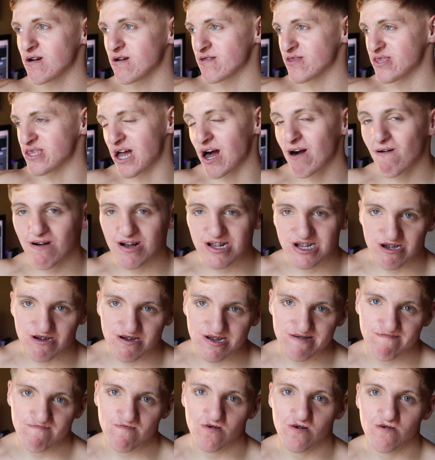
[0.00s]
Now I
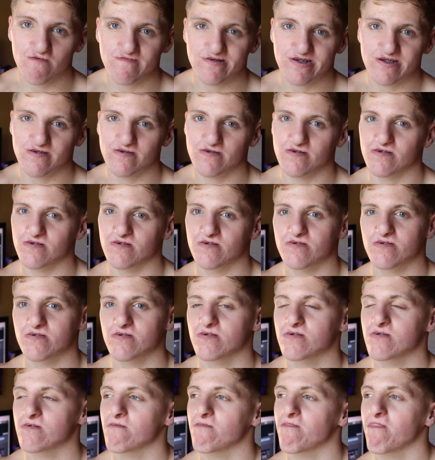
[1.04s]
transfer it over to
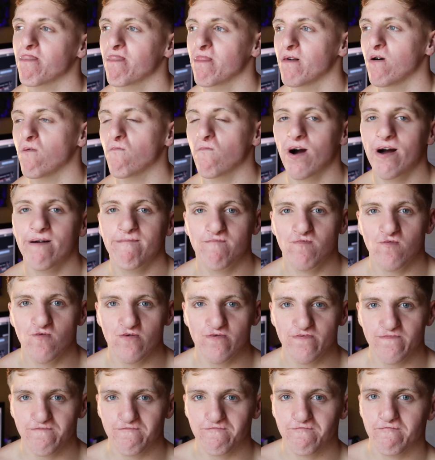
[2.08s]
a
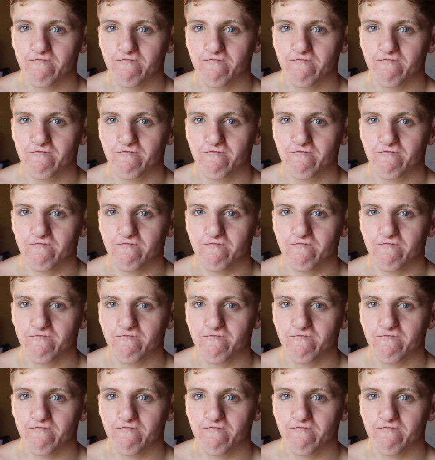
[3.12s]
whiteboard,